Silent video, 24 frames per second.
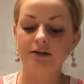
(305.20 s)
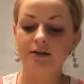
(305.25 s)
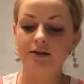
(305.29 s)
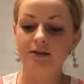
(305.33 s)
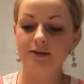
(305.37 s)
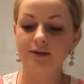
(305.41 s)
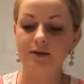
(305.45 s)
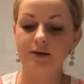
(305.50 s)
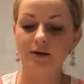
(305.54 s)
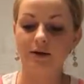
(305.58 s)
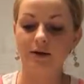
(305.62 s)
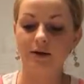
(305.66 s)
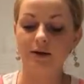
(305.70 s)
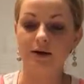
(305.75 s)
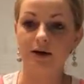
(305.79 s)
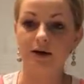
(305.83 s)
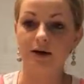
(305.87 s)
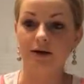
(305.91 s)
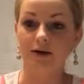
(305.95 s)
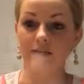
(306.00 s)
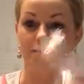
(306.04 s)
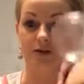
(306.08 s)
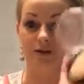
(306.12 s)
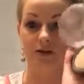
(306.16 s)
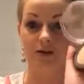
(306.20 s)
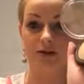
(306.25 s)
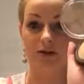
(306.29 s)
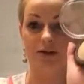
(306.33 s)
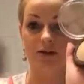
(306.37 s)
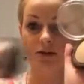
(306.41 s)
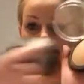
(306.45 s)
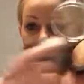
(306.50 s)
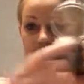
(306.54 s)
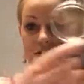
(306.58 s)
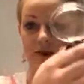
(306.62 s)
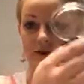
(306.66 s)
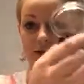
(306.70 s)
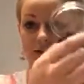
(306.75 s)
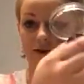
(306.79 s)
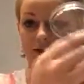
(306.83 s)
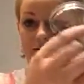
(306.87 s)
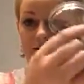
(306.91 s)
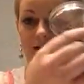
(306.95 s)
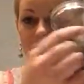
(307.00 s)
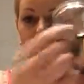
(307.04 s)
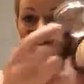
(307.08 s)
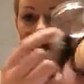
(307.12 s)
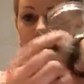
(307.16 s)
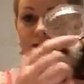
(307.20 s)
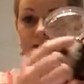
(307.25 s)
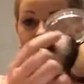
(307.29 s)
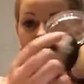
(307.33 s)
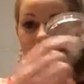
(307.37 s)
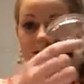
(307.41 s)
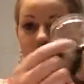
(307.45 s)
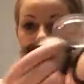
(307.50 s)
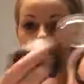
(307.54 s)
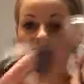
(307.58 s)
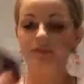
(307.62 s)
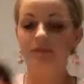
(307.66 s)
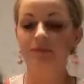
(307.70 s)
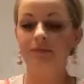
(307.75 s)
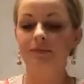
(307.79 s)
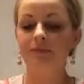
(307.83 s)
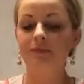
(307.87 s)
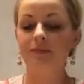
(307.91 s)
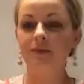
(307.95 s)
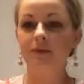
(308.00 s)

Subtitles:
So I'm going to just kind of dab it in